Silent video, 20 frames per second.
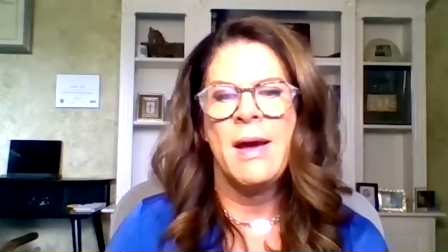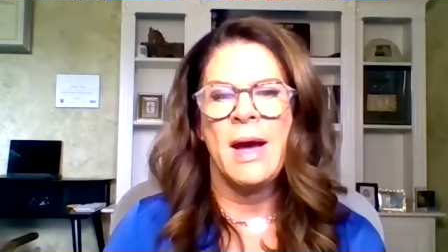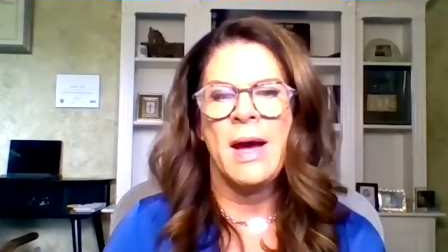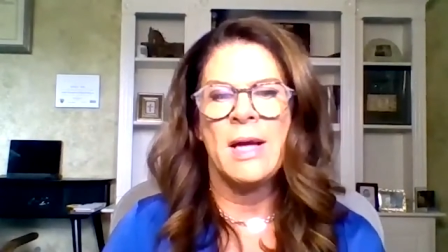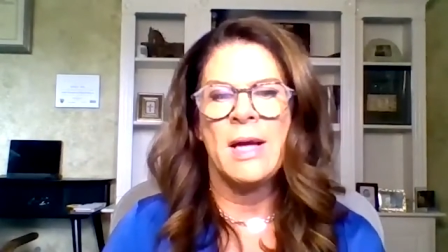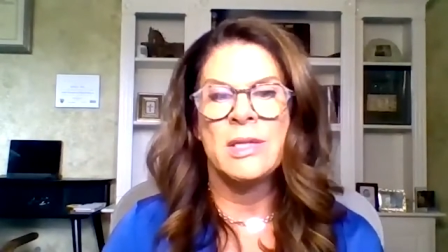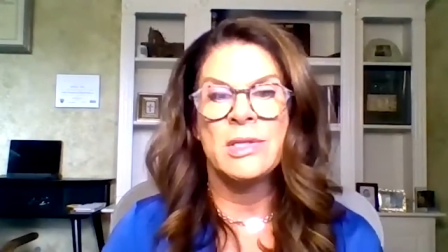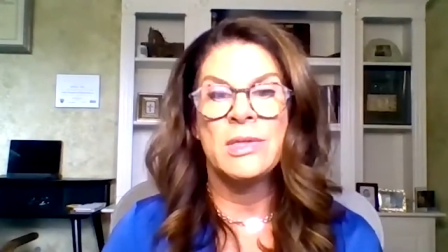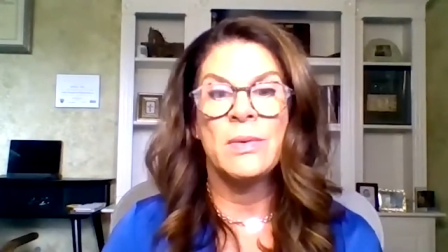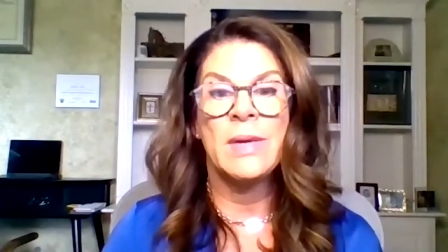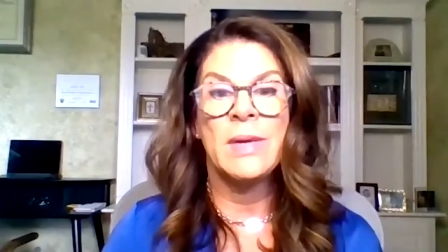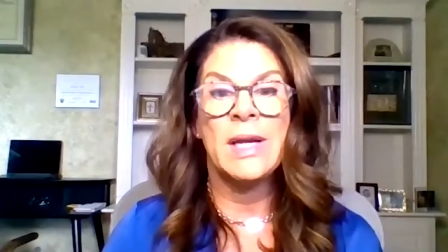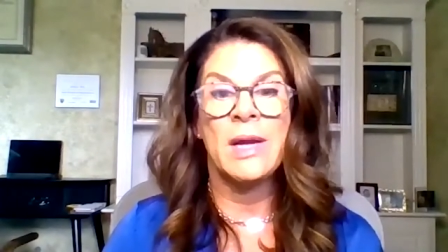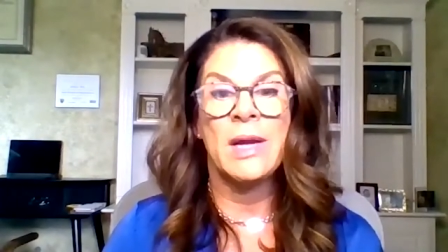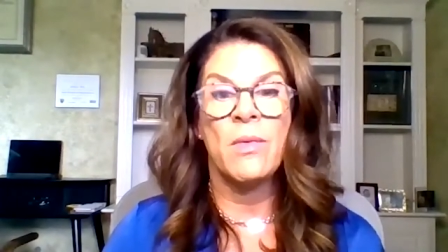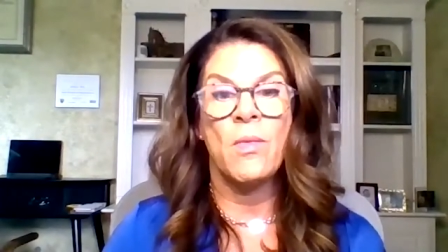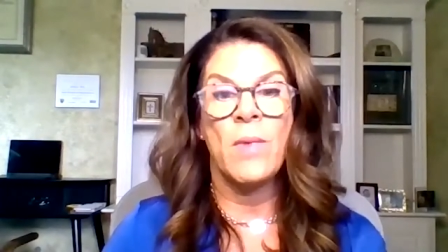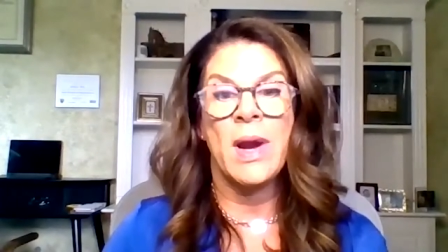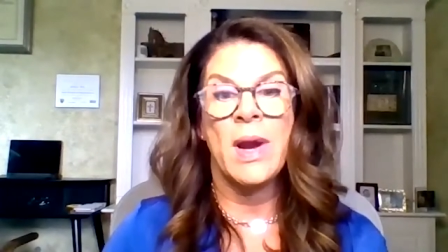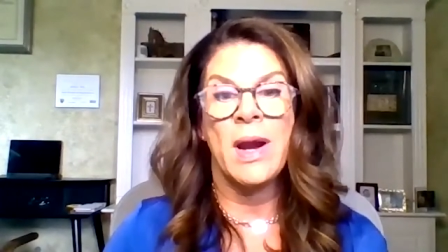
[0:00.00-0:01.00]
uh, doing
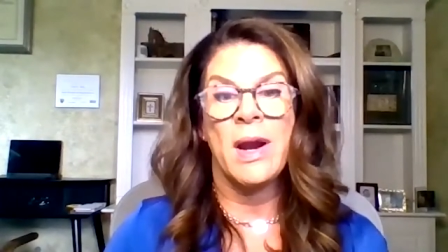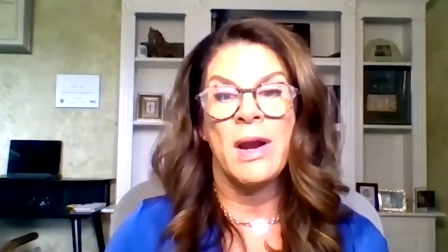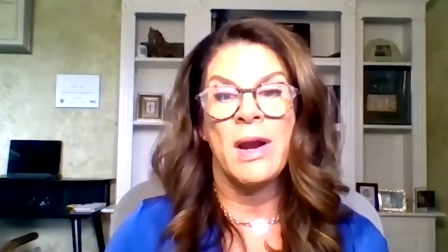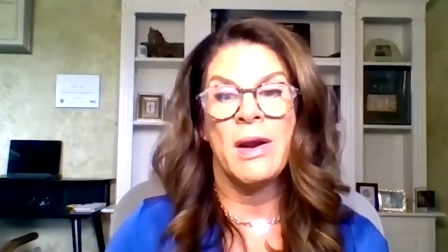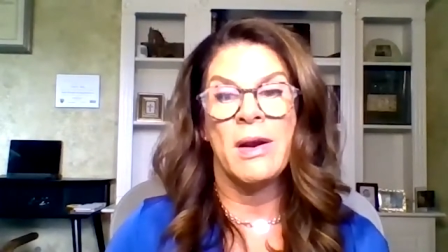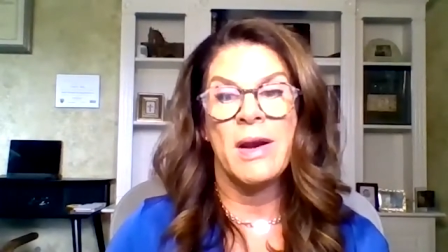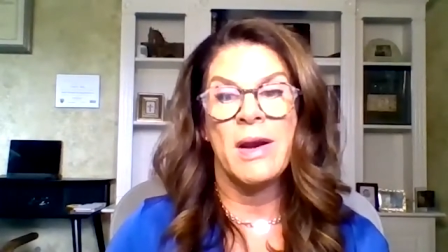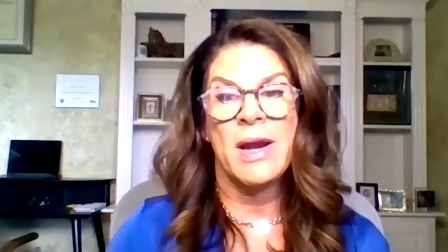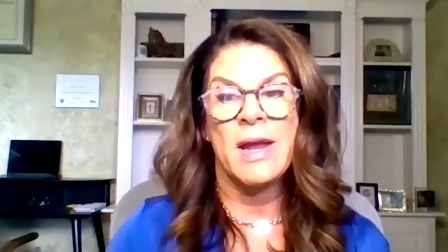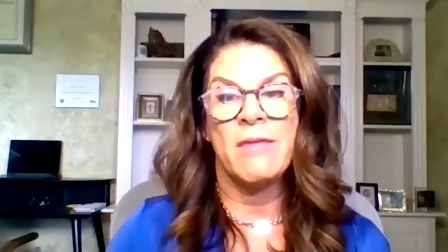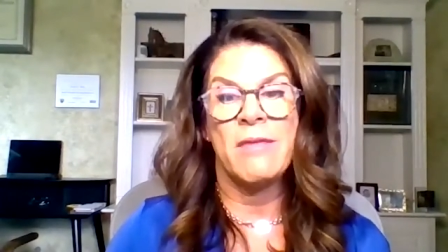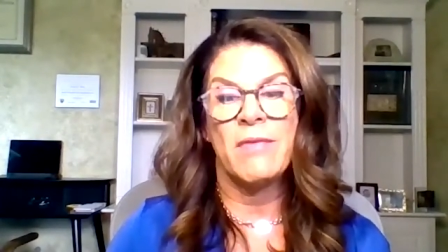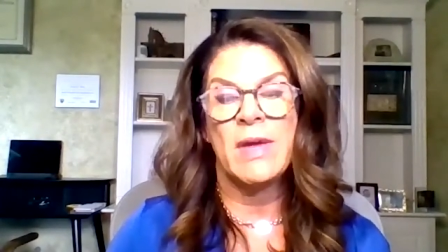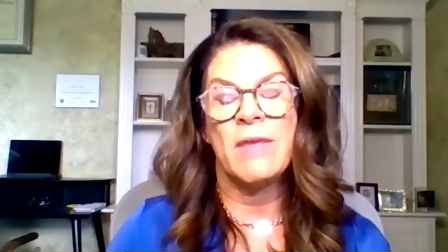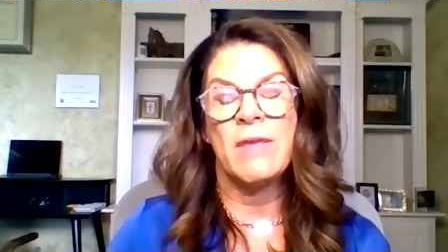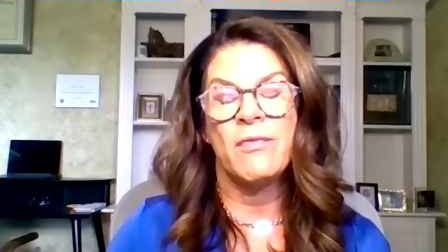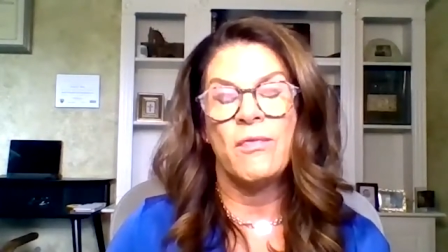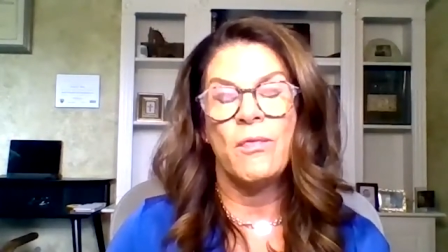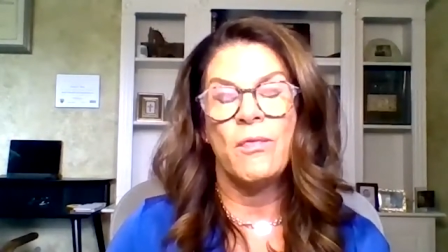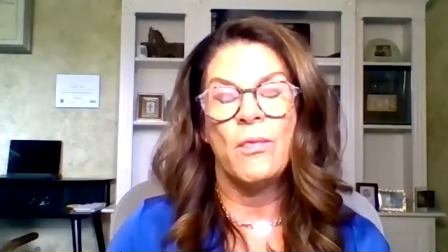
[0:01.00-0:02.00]
it where if,
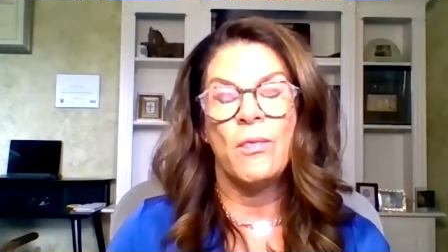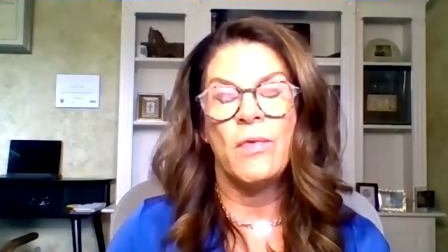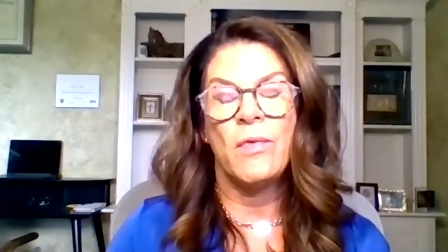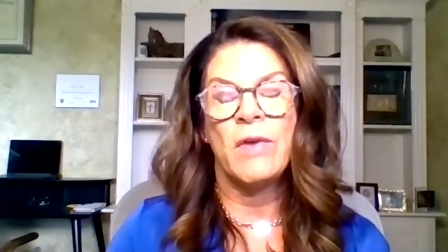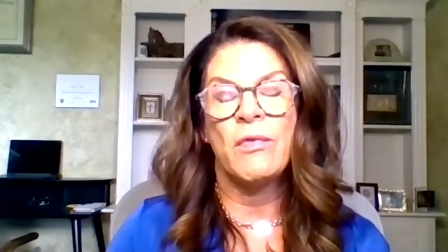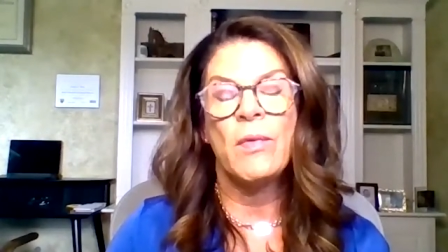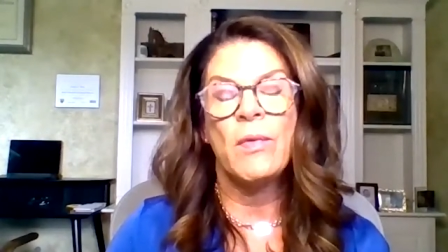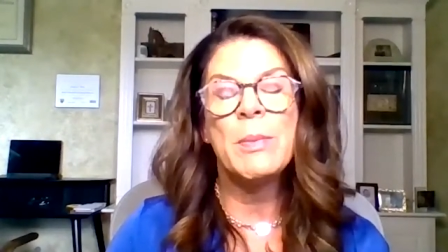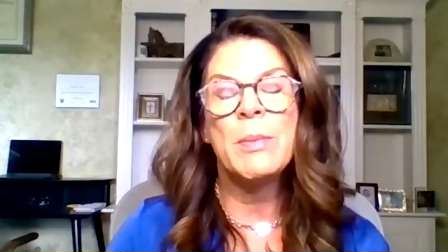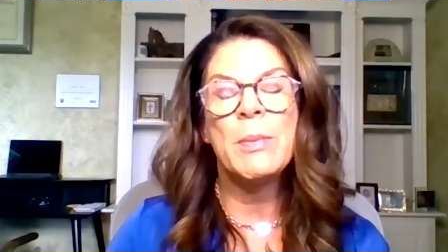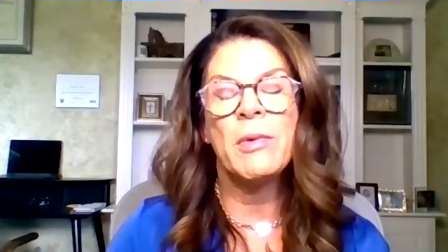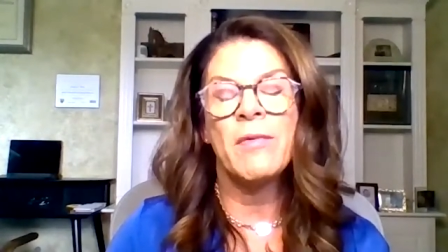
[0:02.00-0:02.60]
if, if we